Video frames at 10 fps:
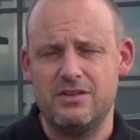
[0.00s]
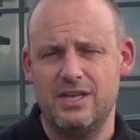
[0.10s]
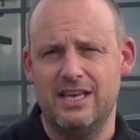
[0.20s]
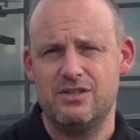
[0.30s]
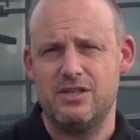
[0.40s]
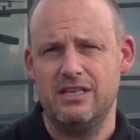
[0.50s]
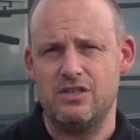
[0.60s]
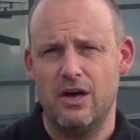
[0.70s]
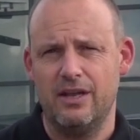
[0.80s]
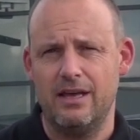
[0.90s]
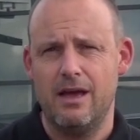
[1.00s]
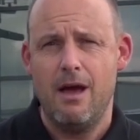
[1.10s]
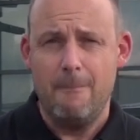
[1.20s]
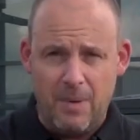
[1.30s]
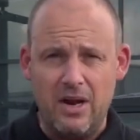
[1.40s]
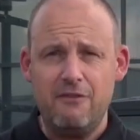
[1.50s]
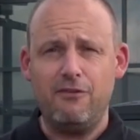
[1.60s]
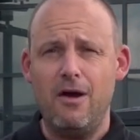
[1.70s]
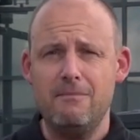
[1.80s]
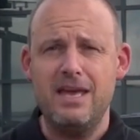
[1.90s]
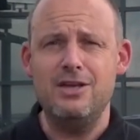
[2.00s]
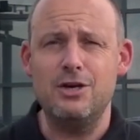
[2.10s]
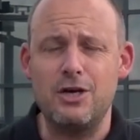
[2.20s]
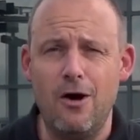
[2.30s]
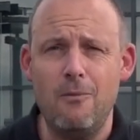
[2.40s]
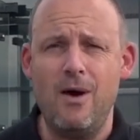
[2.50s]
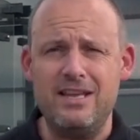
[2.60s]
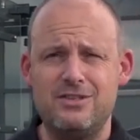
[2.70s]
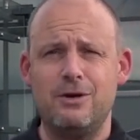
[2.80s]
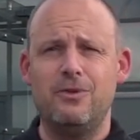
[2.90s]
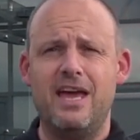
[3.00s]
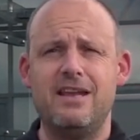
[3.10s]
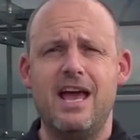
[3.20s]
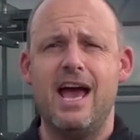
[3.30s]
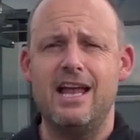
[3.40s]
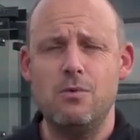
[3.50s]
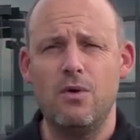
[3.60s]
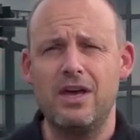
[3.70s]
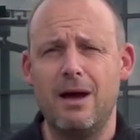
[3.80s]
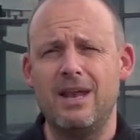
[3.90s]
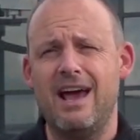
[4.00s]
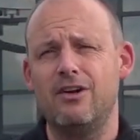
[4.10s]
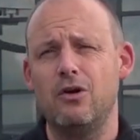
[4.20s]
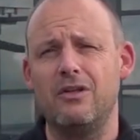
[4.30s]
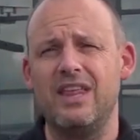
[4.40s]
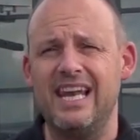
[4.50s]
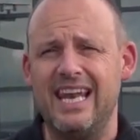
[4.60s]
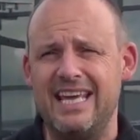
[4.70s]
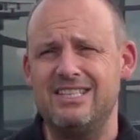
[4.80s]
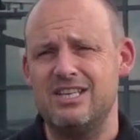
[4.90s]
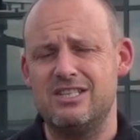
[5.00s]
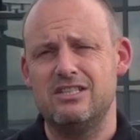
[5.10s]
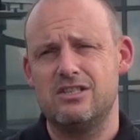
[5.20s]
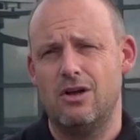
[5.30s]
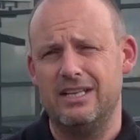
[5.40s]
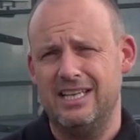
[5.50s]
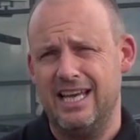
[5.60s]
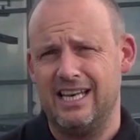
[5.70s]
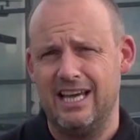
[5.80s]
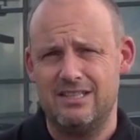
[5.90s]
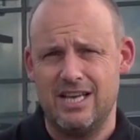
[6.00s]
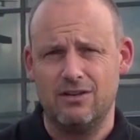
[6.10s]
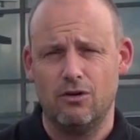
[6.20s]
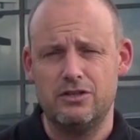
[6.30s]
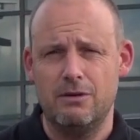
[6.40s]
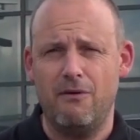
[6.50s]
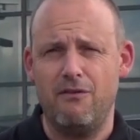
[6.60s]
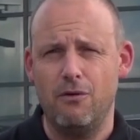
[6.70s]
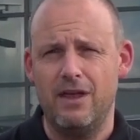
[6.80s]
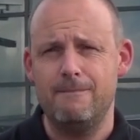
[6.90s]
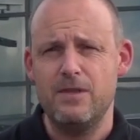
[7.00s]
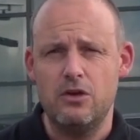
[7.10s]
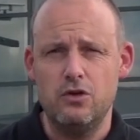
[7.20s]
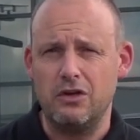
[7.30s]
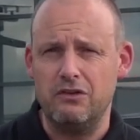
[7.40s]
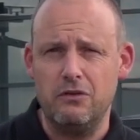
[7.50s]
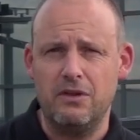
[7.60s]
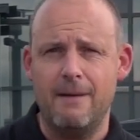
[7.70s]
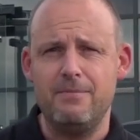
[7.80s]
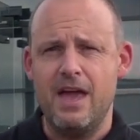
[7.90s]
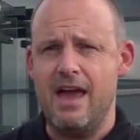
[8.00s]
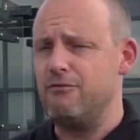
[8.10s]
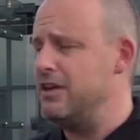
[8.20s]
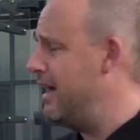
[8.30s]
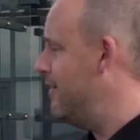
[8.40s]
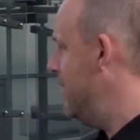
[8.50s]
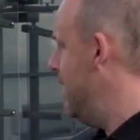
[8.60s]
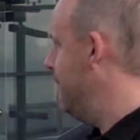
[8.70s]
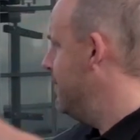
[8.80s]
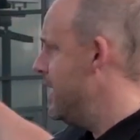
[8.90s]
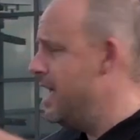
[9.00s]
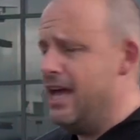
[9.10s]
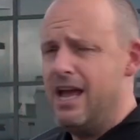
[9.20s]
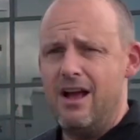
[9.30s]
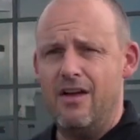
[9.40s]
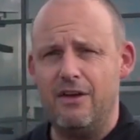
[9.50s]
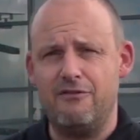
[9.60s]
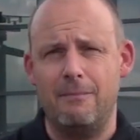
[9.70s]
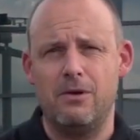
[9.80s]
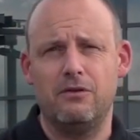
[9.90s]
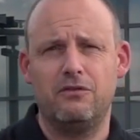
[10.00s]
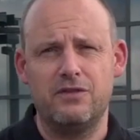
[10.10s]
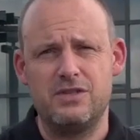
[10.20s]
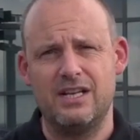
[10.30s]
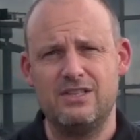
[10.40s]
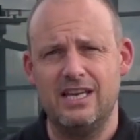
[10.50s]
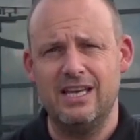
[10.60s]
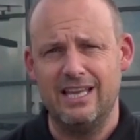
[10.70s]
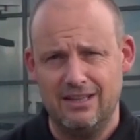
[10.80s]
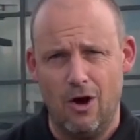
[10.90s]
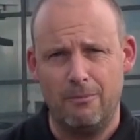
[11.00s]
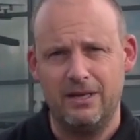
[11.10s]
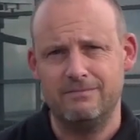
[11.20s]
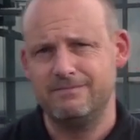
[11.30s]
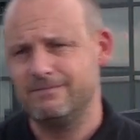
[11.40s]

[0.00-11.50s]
CNC turning. But if, like me, you can't wait till then and you want to come and have a look at the latest in sliding head lathe technology before then, you can do that every day of the year here at their fabulous facility in Derby.